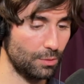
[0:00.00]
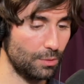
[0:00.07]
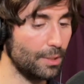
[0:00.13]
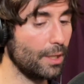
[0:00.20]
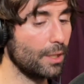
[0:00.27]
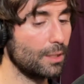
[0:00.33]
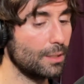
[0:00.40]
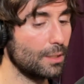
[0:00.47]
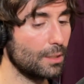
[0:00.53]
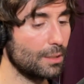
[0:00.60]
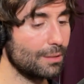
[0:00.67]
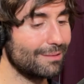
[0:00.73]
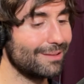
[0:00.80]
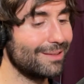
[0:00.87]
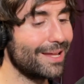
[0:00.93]
Then
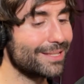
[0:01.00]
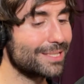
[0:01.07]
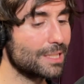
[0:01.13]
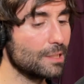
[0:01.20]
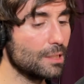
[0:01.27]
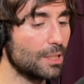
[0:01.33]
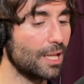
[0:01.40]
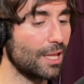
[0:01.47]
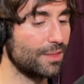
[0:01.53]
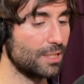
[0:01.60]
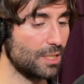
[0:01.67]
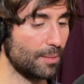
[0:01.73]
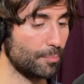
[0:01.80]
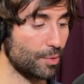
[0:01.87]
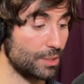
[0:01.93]
let's look at the
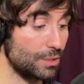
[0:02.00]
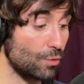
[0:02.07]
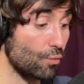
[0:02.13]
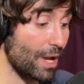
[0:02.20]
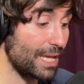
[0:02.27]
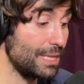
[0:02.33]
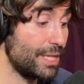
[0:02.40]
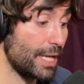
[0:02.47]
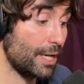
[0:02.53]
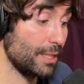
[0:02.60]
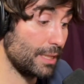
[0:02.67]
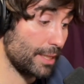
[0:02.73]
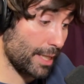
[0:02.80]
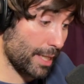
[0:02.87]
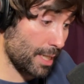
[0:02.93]
numbers right there
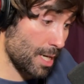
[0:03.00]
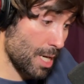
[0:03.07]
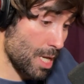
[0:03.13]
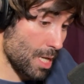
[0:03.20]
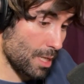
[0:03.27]
and then,